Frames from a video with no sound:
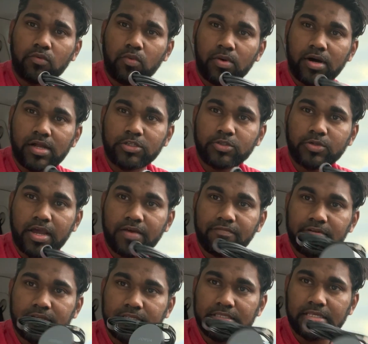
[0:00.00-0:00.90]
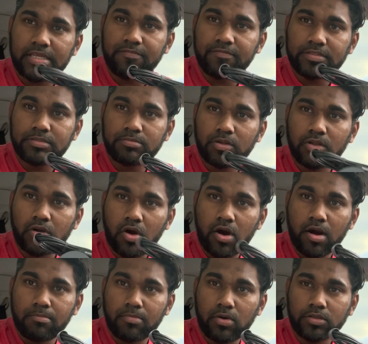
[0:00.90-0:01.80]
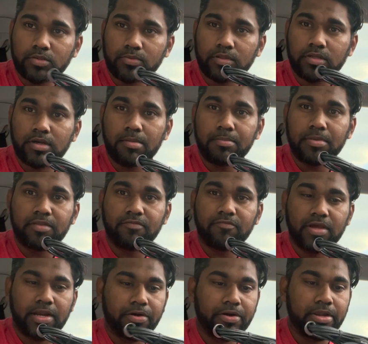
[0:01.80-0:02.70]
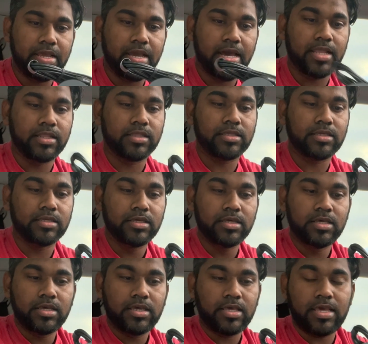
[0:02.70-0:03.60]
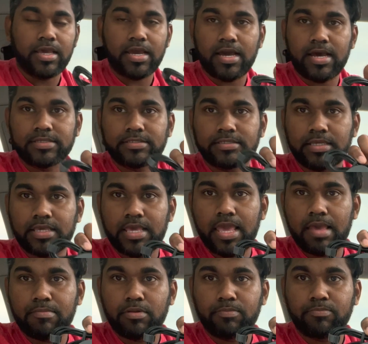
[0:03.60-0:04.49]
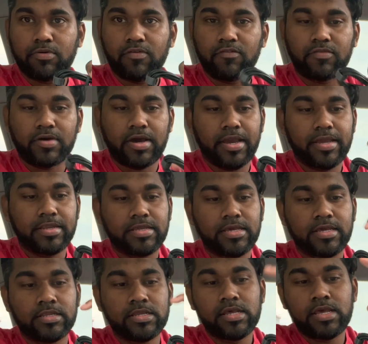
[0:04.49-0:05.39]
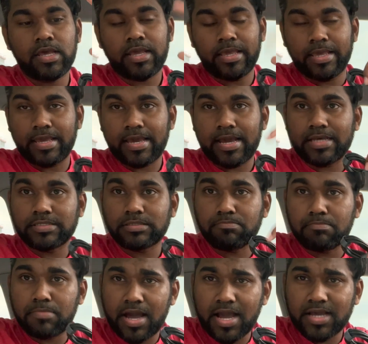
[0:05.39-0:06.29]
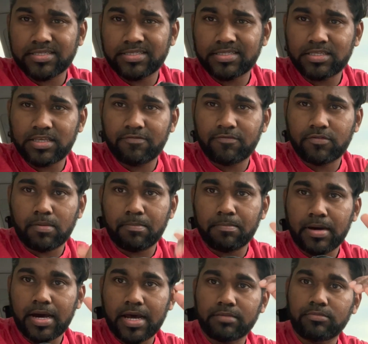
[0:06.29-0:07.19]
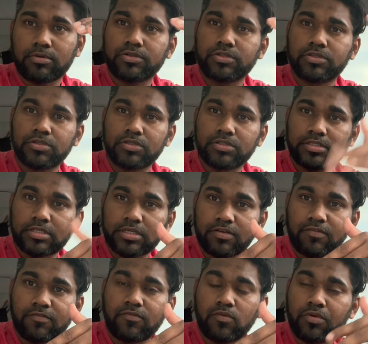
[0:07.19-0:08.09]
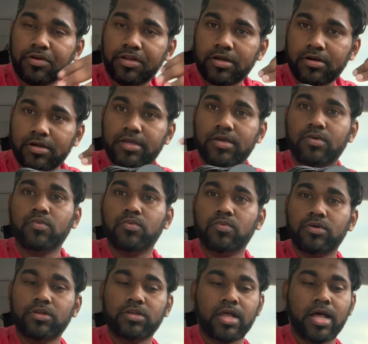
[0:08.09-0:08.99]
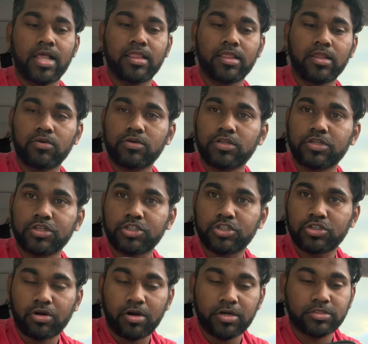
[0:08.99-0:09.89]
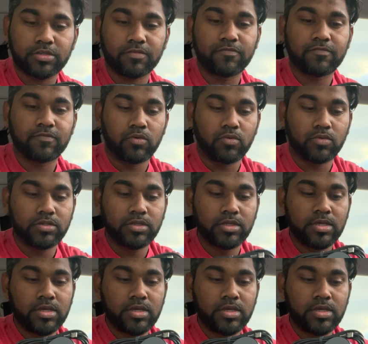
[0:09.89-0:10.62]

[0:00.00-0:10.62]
while driving, this invisible car mount will come in very handy. It has the cable provided. It has MagSafe compatible, so you stick your phone here, it will allow you to charge your phone.